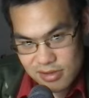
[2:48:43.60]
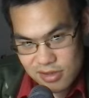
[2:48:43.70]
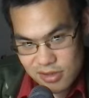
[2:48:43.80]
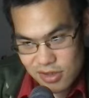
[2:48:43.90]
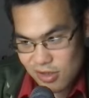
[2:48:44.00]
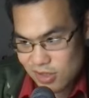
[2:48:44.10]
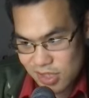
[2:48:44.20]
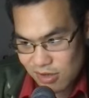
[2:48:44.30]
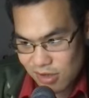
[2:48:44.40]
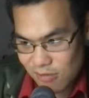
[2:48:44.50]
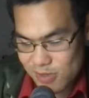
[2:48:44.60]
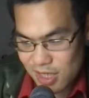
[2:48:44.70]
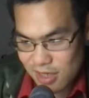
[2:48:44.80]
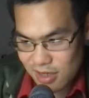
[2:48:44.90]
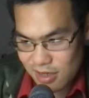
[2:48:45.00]
So you can see how
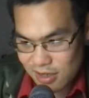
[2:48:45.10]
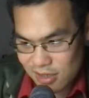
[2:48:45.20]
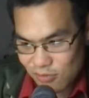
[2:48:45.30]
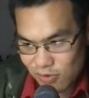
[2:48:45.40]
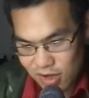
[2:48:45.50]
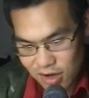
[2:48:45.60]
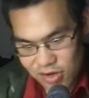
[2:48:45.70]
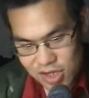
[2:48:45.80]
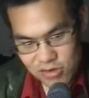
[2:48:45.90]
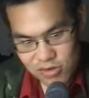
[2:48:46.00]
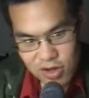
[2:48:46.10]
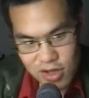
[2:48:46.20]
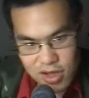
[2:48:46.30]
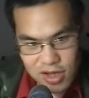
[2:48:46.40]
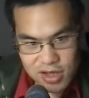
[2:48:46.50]
lopsided it is. Well, how can you
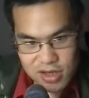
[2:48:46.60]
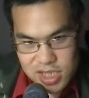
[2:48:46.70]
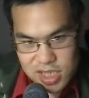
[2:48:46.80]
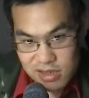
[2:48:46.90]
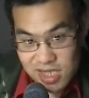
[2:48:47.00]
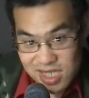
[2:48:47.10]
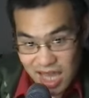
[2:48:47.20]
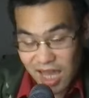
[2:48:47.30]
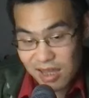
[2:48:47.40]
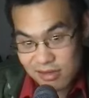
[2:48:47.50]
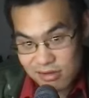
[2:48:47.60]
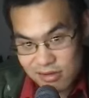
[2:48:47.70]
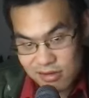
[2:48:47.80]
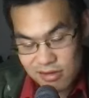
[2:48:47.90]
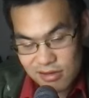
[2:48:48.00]
sustain
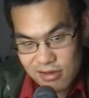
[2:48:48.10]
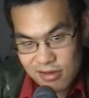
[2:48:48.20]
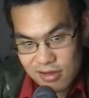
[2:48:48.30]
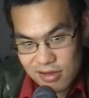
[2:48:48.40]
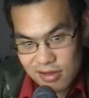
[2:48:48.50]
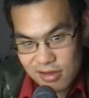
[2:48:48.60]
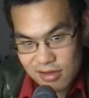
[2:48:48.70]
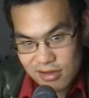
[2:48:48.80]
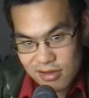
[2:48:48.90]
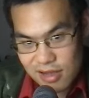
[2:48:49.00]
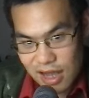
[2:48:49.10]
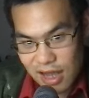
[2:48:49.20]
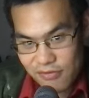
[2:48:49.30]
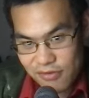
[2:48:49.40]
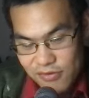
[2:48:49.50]

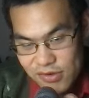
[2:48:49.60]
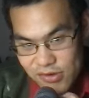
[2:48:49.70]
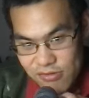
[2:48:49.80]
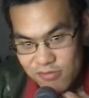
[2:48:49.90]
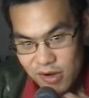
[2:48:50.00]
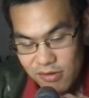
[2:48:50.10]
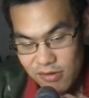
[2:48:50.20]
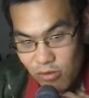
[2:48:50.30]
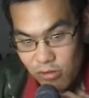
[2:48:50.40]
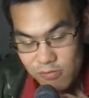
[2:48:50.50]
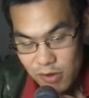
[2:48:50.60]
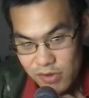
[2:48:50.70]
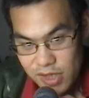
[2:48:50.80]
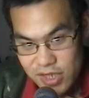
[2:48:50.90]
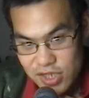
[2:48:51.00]
half of your whole
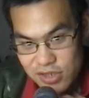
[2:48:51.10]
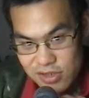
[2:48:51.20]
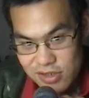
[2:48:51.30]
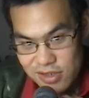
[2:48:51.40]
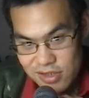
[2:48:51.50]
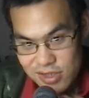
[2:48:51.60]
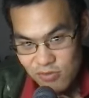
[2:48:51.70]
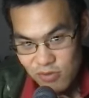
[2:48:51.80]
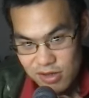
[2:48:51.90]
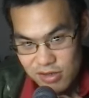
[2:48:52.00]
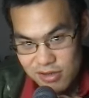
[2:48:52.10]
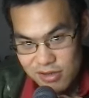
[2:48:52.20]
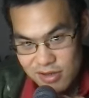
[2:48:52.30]
population in this one,